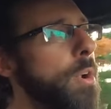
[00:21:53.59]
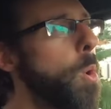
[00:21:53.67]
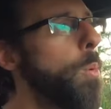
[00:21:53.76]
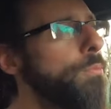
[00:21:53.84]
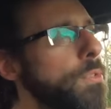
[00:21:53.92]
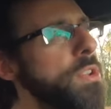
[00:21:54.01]

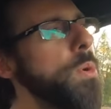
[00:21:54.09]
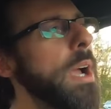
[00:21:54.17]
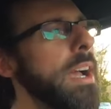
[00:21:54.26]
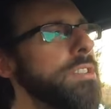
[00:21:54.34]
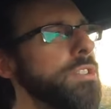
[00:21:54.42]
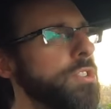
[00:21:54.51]
Hopefully you
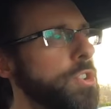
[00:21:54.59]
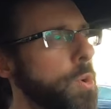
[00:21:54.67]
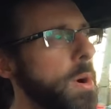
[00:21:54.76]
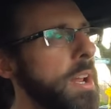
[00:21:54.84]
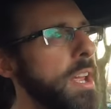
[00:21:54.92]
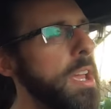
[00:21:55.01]
guys
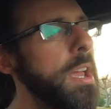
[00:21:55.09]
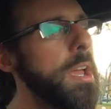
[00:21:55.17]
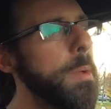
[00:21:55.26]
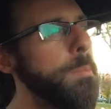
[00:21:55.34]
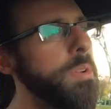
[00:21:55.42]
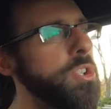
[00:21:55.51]
enjoyed it.
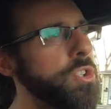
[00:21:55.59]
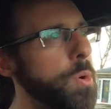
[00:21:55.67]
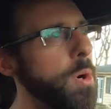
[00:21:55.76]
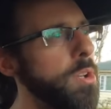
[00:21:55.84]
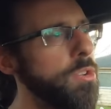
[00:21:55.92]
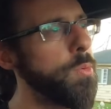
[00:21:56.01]
Be
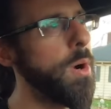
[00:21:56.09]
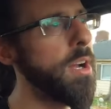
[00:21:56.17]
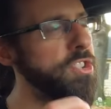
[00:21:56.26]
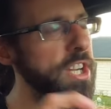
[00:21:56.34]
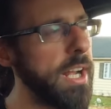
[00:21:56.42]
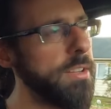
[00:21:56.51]
sure to
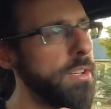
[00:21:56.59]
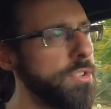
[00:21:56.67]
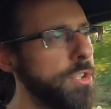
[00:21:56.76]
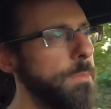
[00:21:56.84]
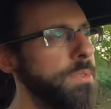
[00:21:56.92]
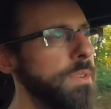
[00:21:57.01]
check out the
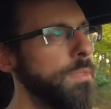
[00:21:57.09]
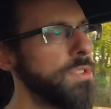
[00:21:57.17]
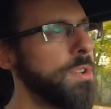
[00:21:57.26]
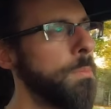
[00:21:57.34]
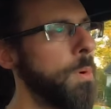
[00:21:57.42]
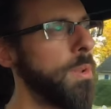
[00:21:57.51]
description for
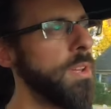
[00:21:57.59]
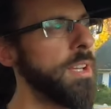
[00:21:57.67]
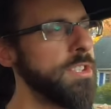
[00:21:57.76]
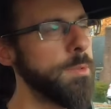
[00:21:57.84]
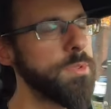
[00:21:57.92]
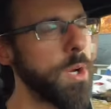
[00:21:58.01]
some more
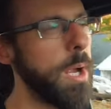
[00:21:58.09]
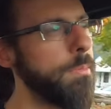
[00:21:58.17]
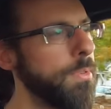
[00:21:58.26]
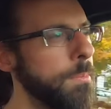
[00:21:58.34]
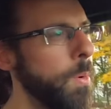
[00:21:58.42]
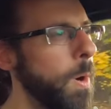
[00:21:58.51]
links, subscribe
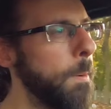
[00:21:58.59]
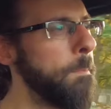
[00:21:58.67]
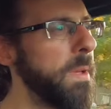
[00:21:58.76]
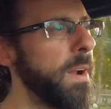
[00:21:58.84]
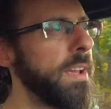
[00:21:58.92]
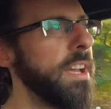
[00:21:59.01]
for more,
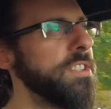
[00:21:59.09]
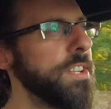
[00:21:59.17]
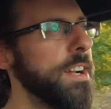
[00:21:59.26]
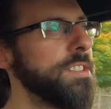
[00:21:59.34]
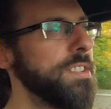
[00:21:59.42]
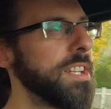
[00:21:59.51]
and I'll catch you
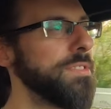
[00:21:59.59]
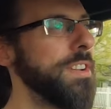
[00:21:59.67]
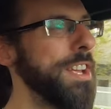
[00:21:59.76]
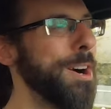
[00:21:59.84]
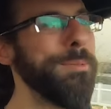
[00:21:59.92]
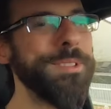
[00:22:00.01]
guys in the next video.